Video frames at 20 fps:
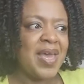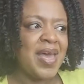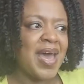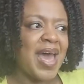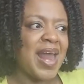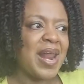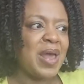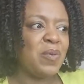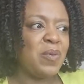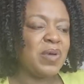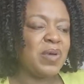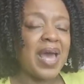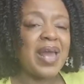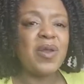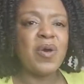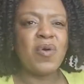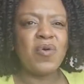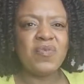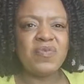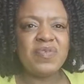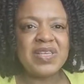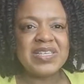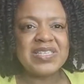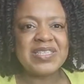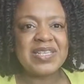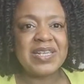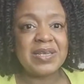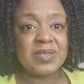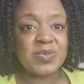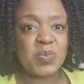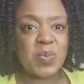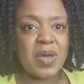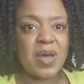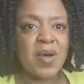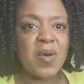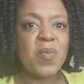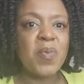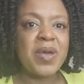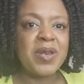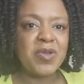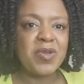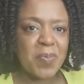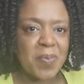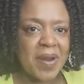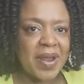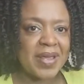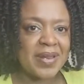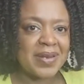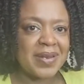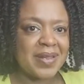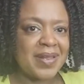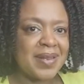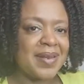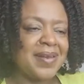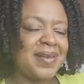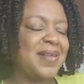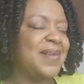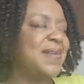And I and obviously as well, when you're pregnant,